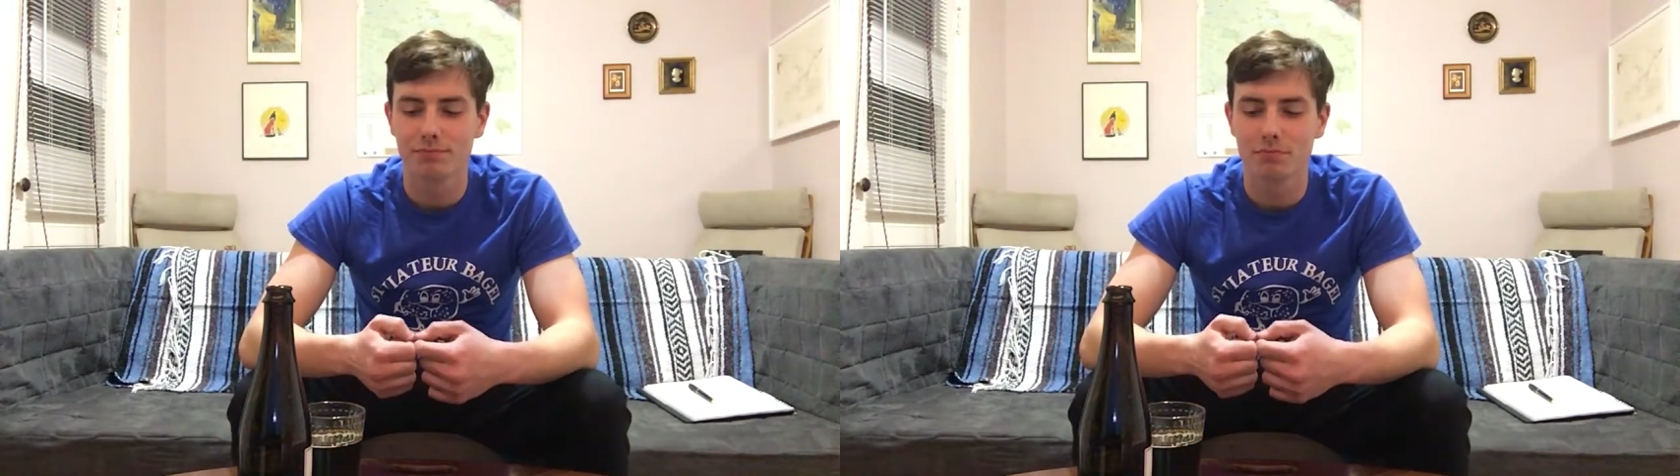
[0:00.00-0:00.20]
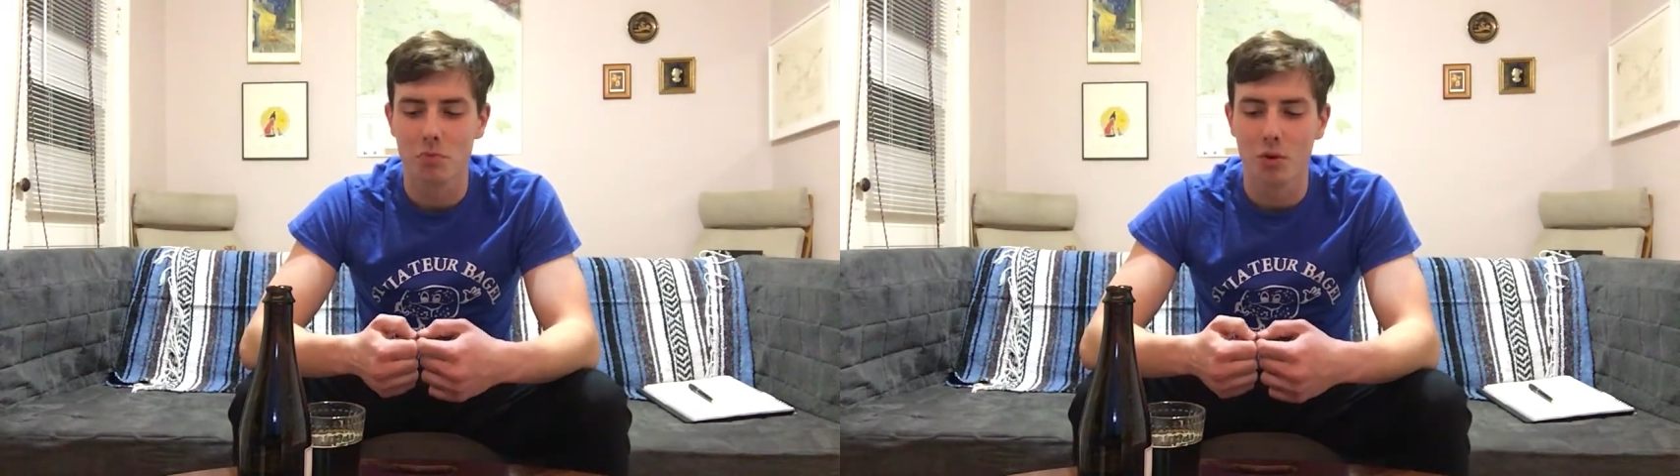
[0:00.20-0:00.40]

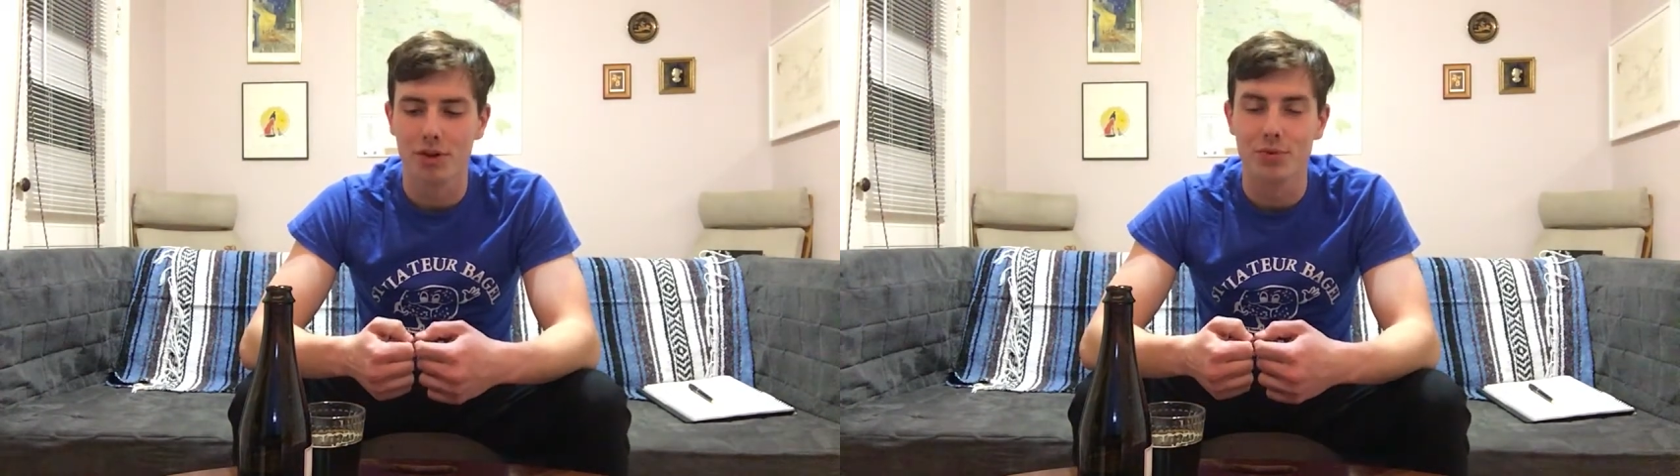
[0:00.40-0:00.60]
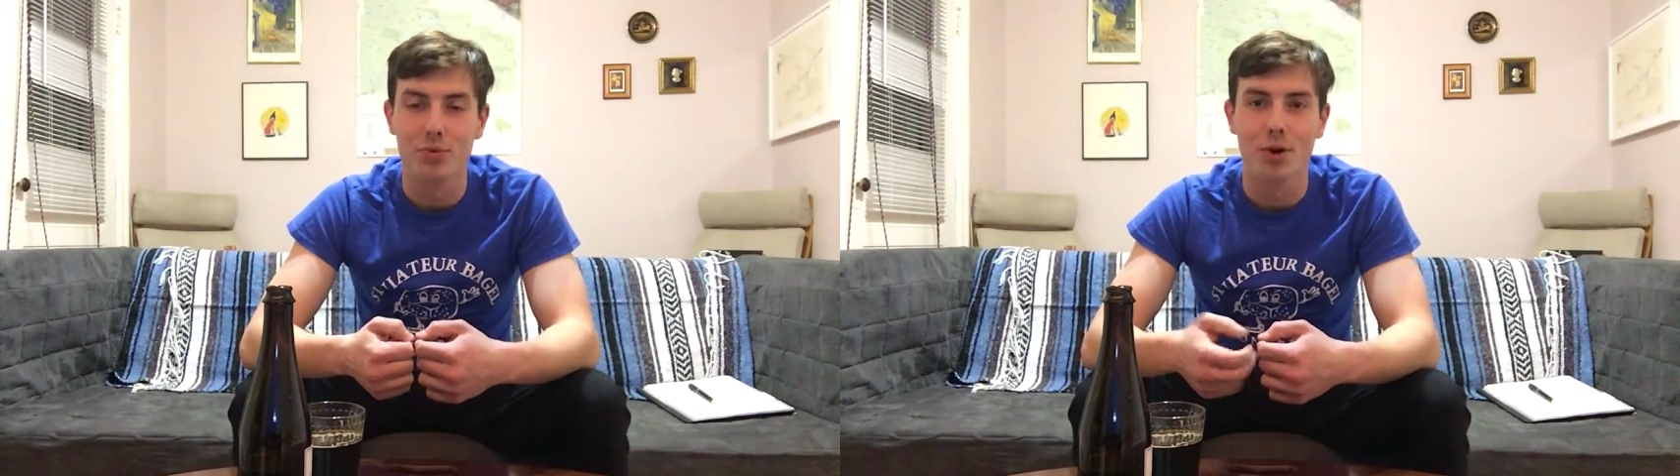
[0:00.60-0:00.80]
more
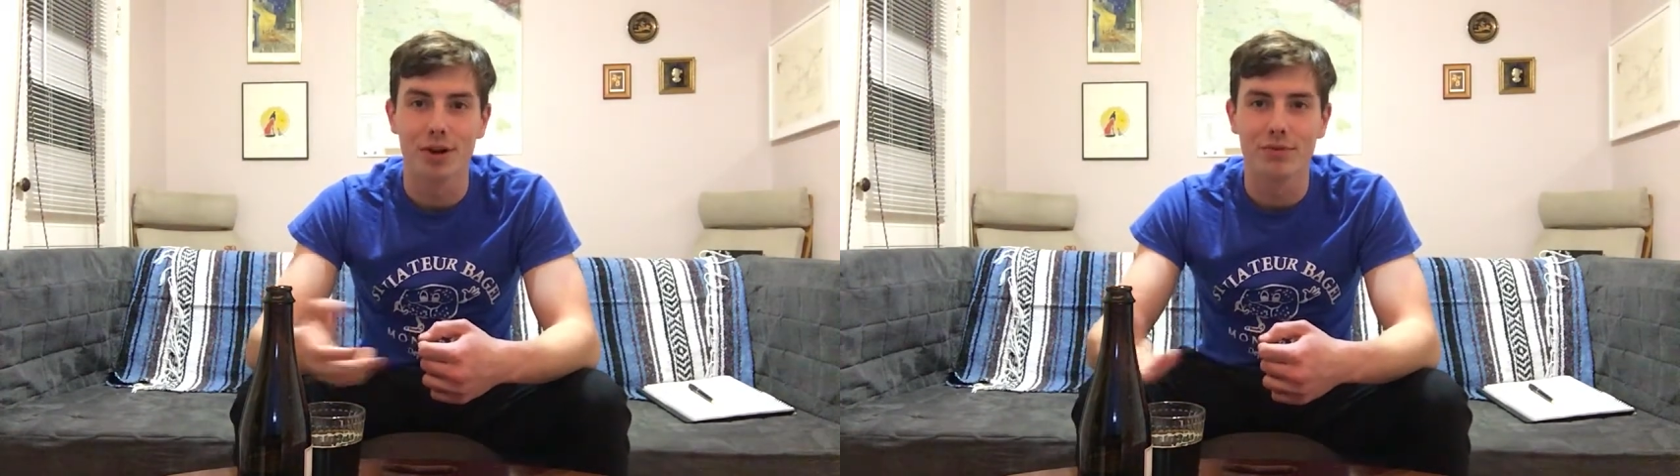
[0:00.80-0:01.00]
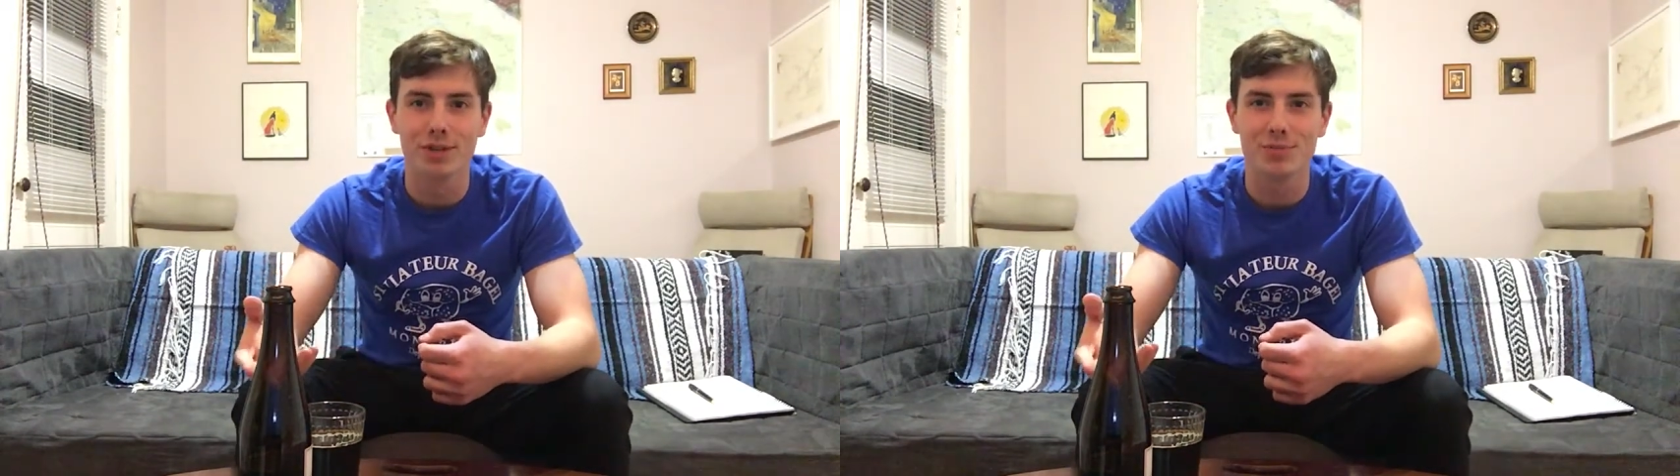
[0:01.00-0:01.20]
than one
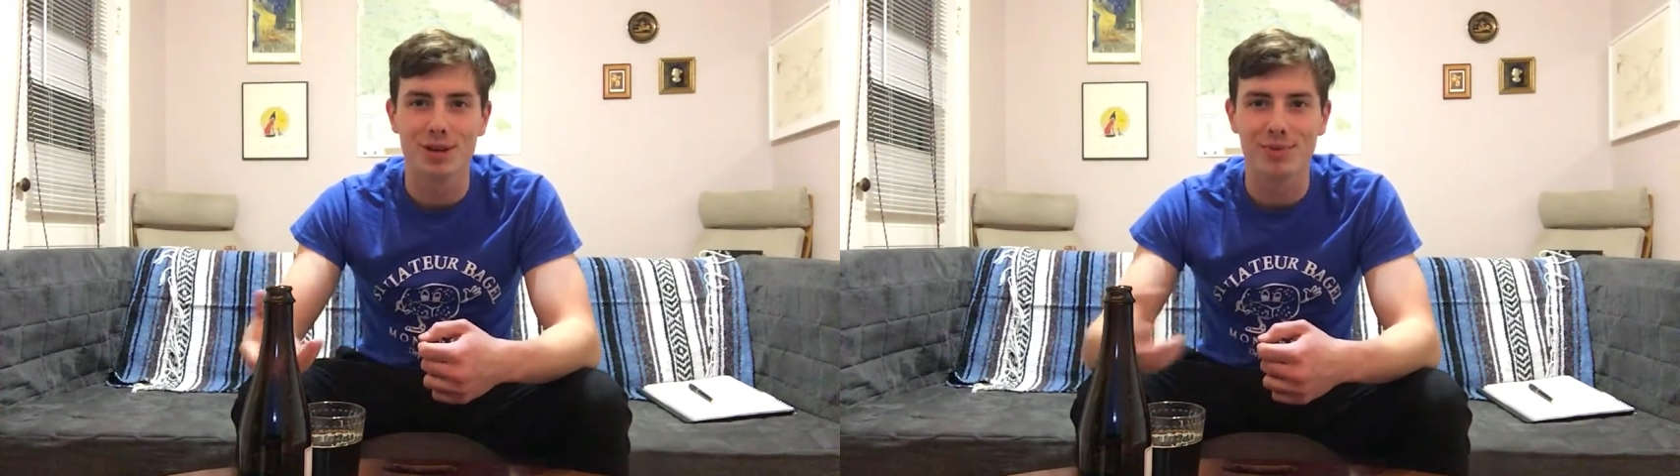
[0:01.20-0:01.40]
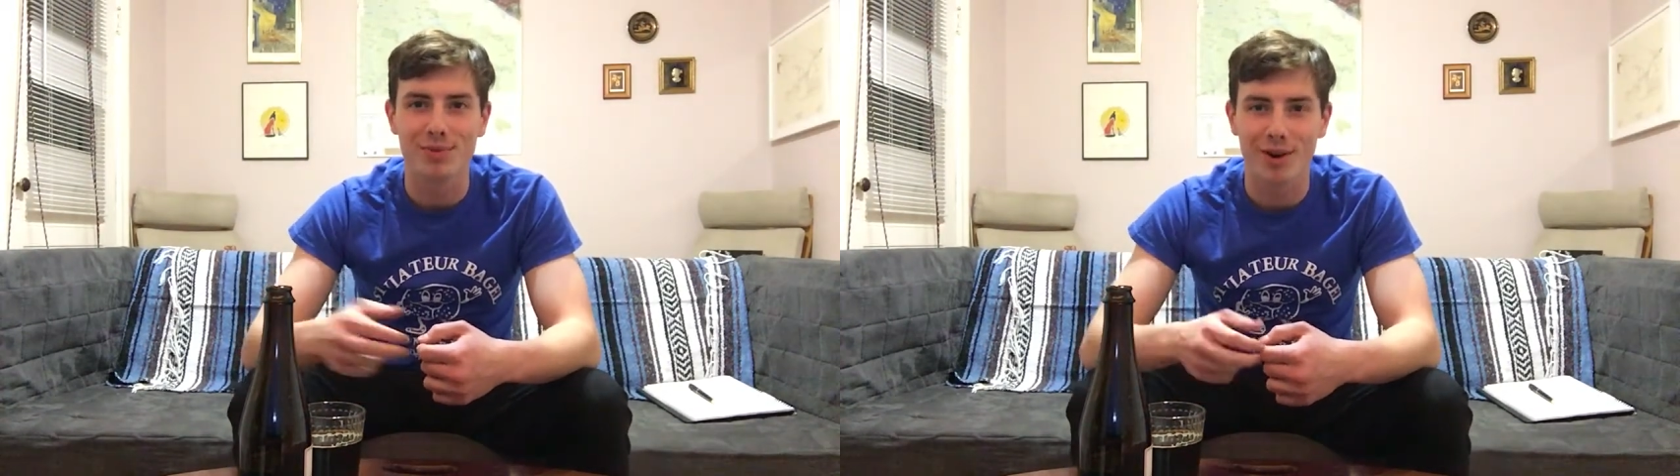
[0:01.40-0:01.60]
of these
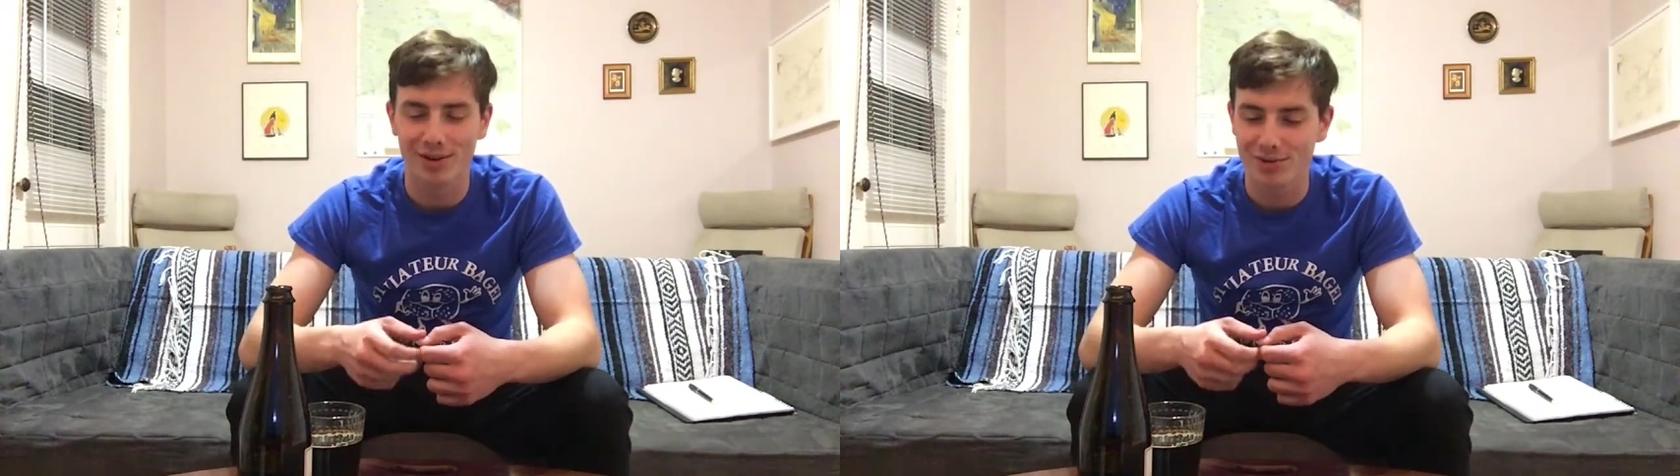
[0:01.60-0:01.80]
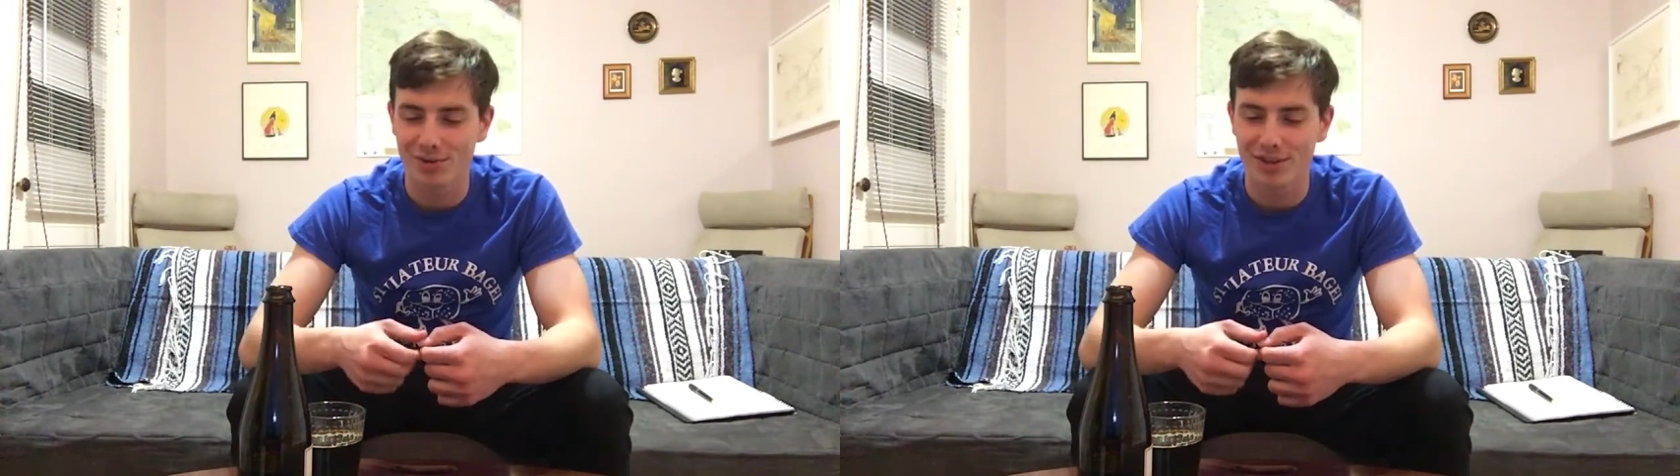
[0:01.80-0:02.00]
big bottles of